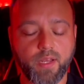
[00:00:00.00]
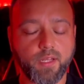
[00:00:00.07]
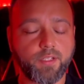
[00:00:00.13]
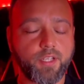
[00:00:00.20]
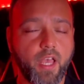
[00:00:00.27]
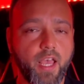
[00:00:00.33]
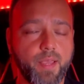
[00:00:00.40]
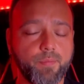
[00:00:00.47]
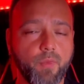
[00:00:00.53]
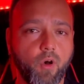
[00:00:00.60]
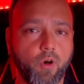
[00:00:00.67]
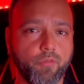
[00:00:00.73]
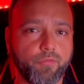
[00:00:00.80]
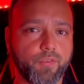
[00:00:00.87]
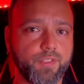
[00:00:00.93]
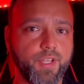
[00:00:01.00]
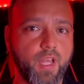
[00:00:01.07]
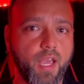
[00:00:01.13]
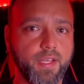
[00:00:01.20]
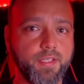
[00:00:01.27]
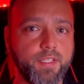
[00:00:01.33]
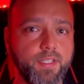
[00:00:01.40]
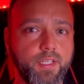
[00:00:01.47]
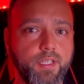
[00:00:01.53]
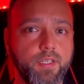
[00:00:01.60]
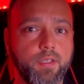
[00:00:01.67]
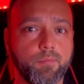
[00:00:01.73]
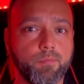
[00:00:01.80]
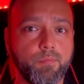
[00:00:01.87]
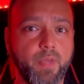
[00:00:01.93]
time of 90
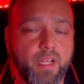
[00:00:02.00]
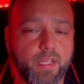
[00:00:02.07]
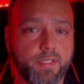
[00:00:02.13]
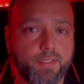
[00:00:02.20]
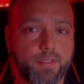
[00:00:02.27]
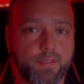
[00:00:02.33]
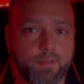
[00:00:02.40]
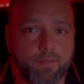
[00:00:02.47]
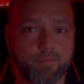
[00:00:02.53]
minutes.